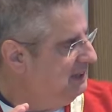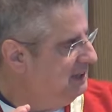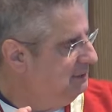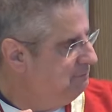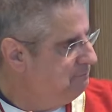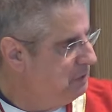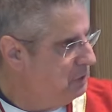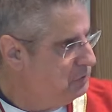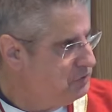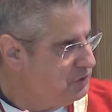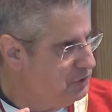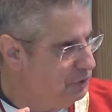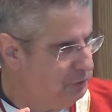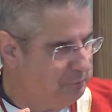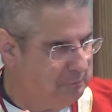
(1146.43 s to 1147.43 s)

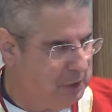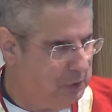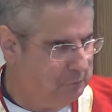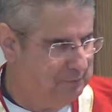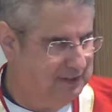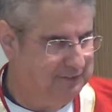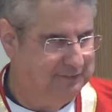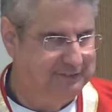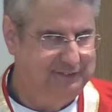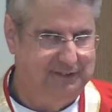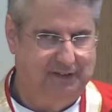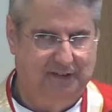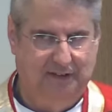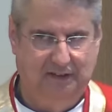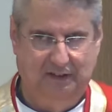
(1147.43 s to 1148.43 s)
emotional moments
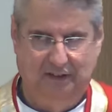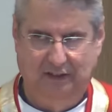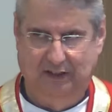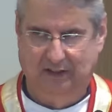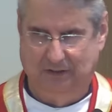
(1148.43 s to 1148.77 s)
in